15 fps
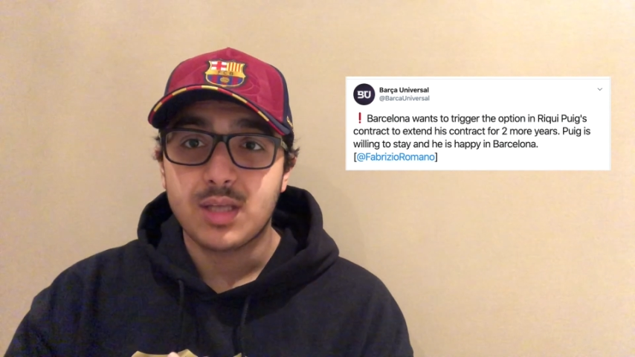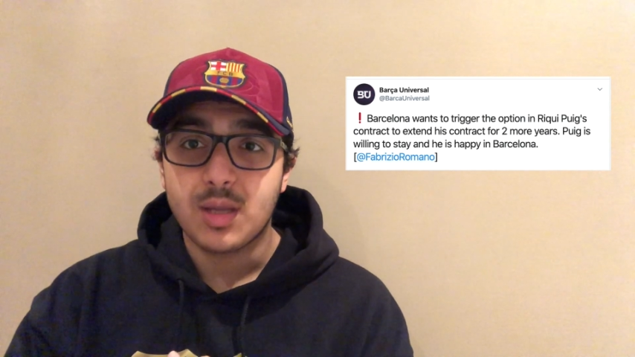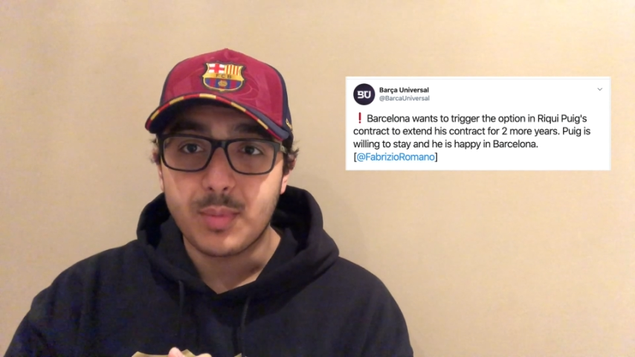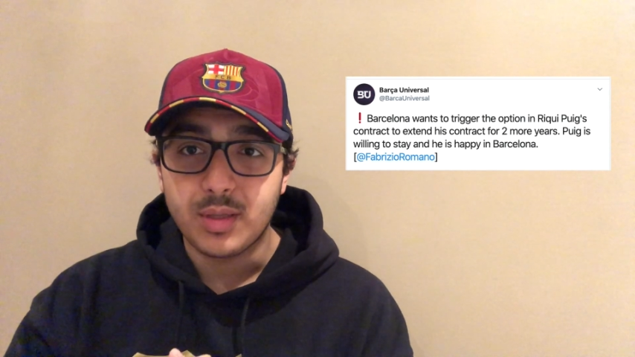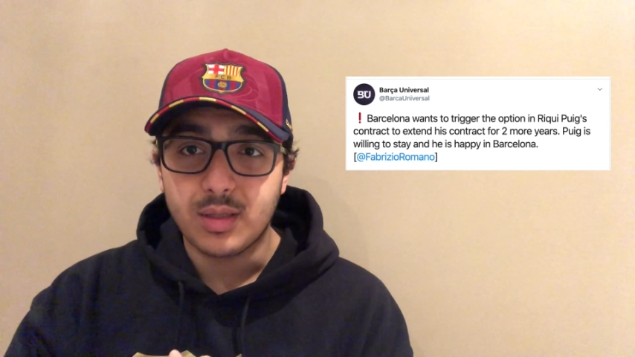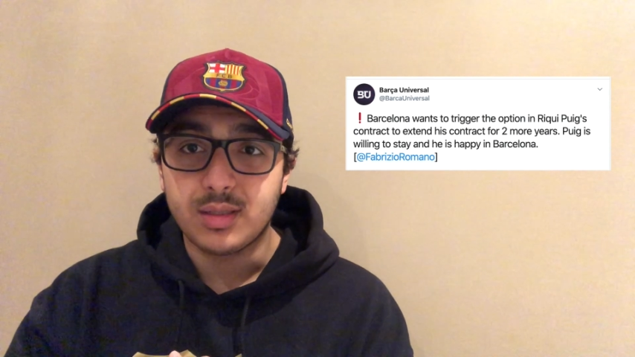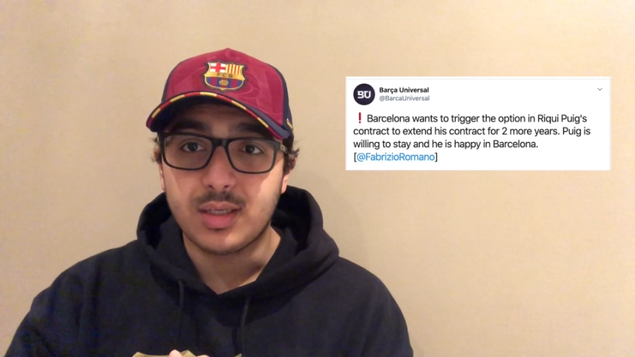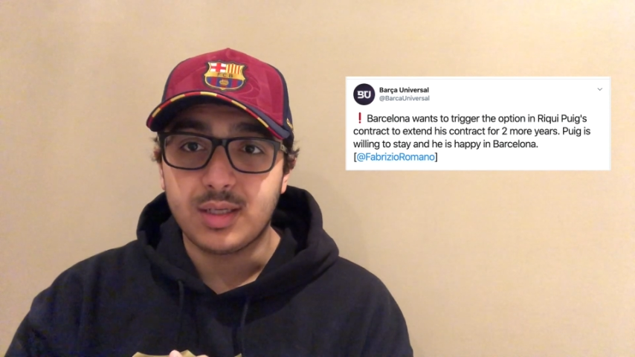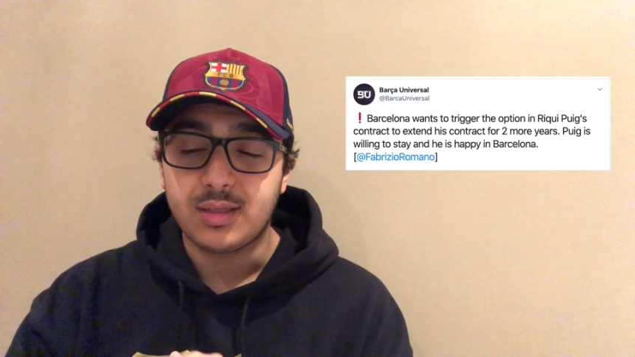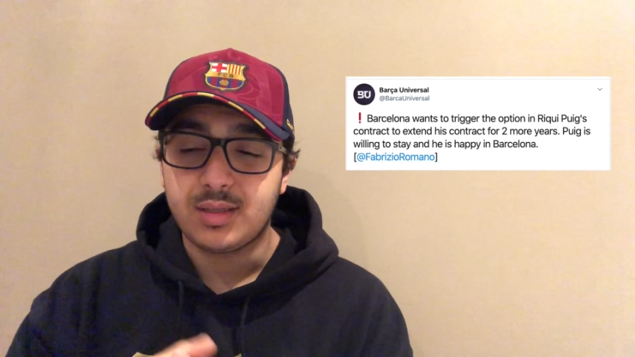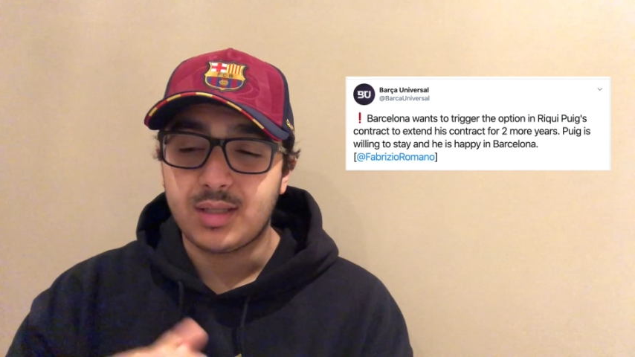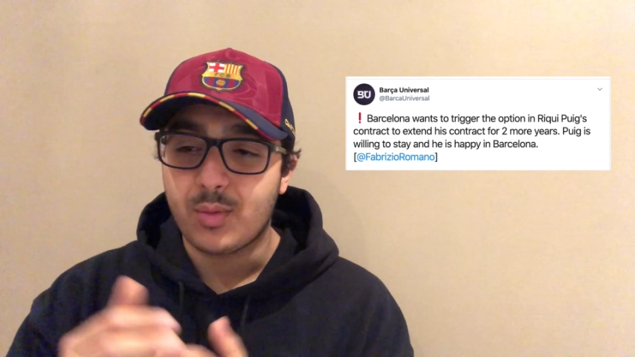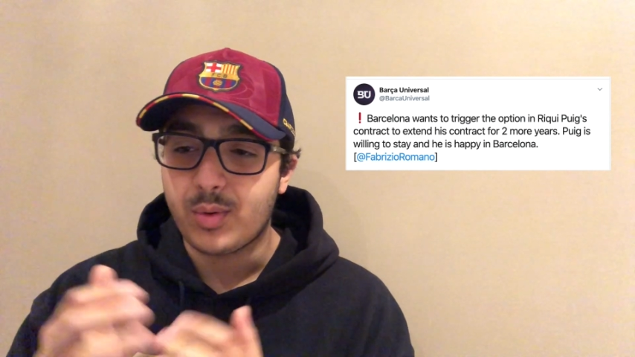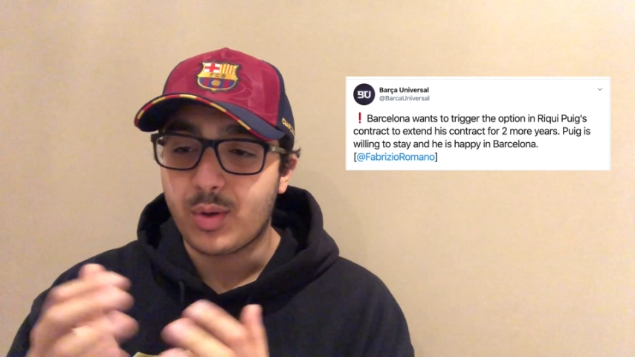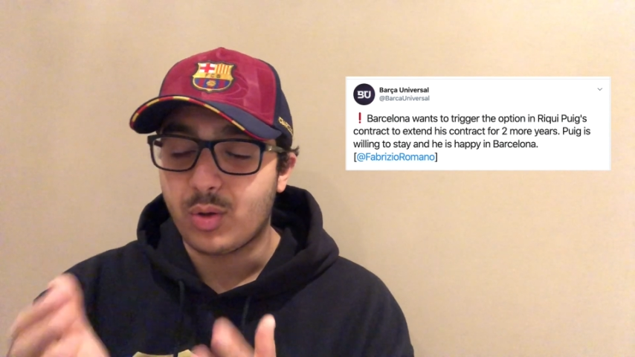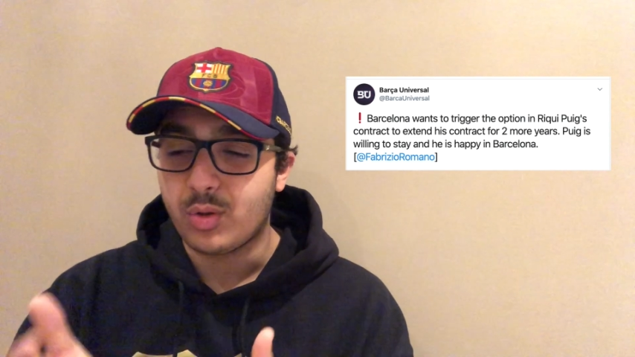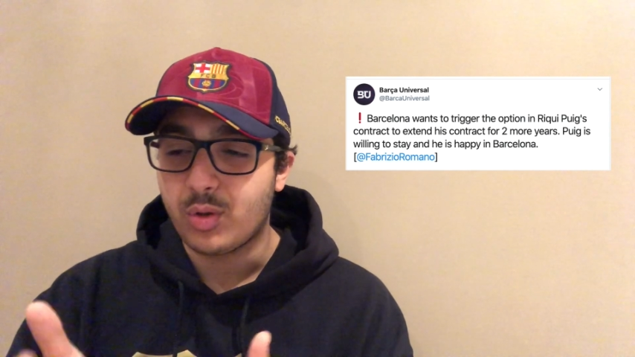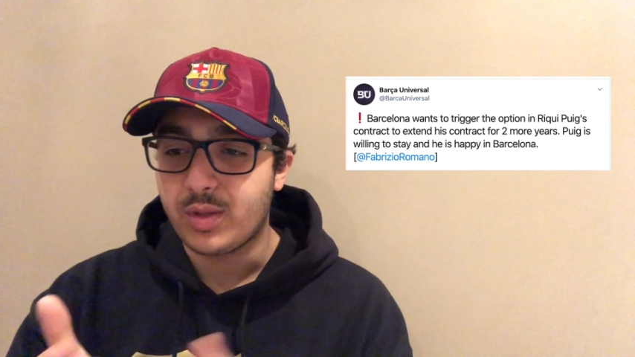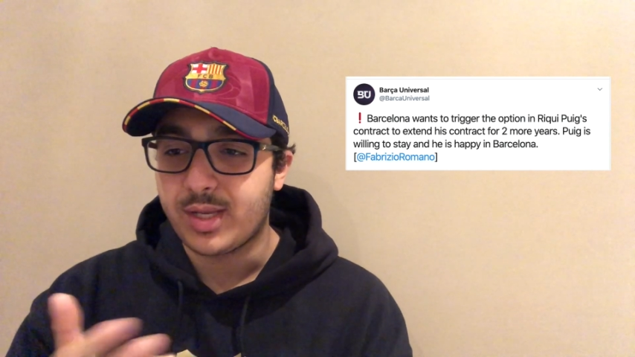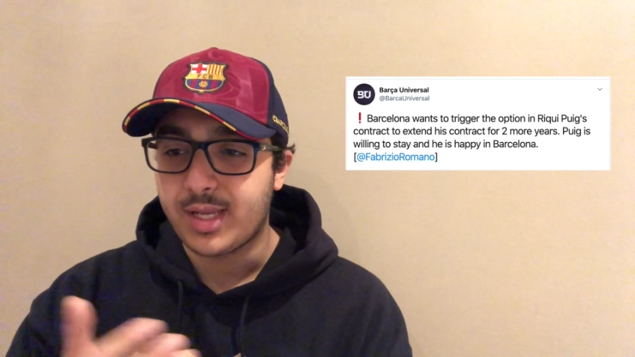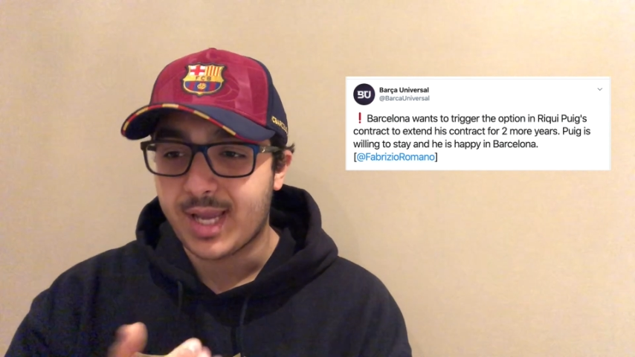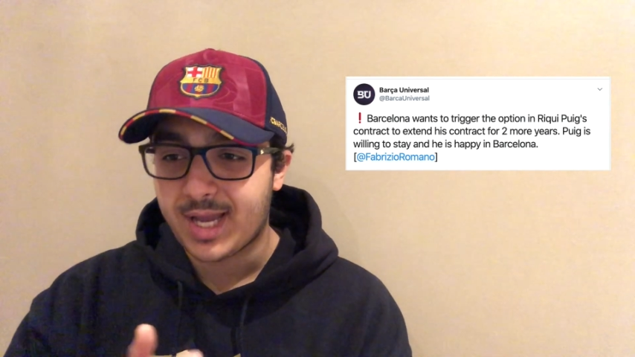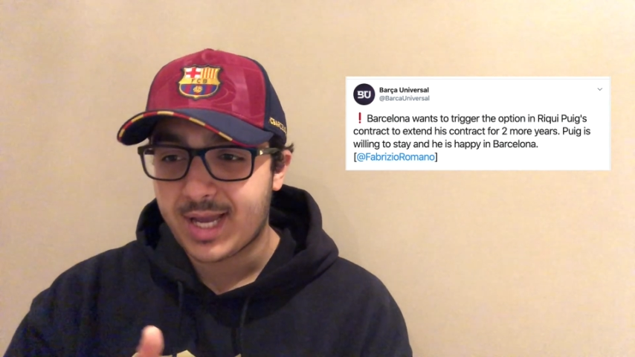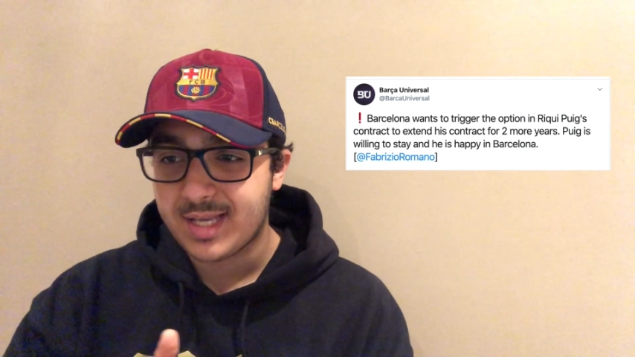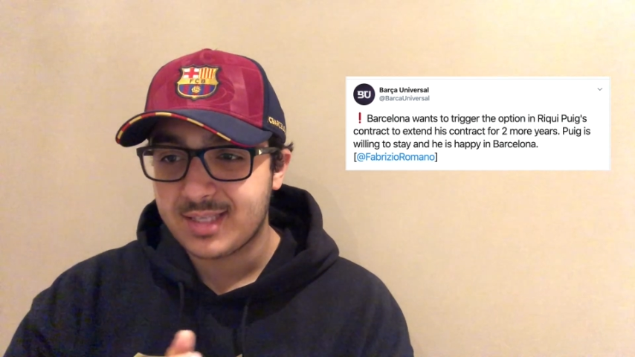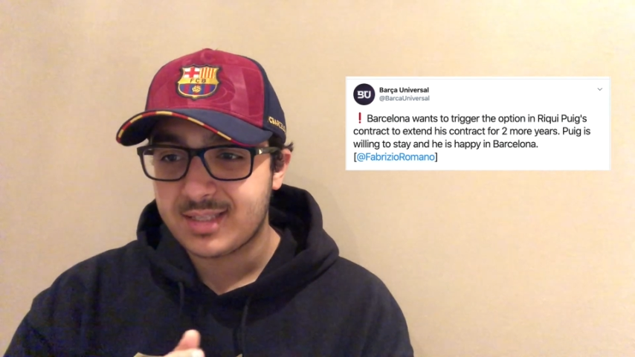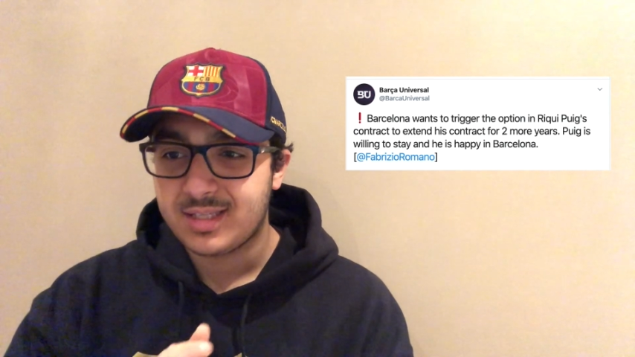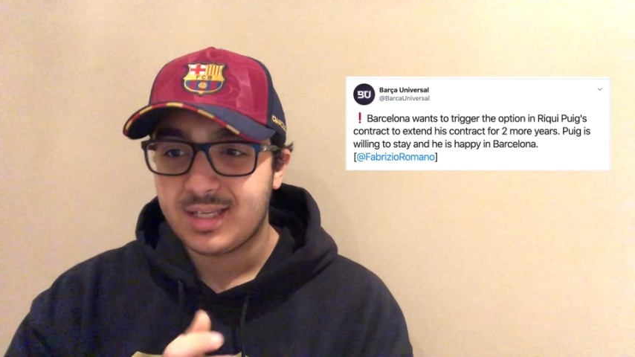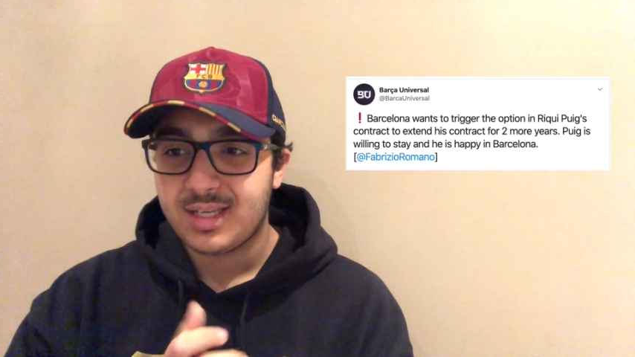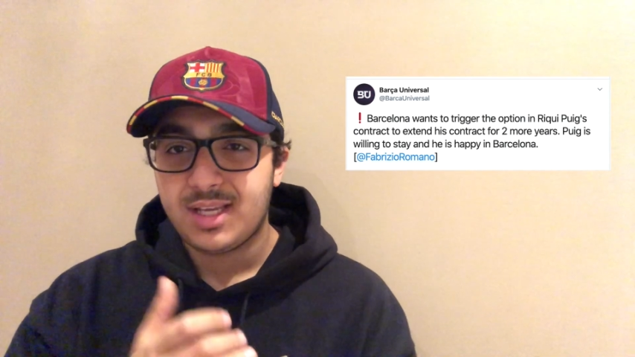ability that we all know that he has.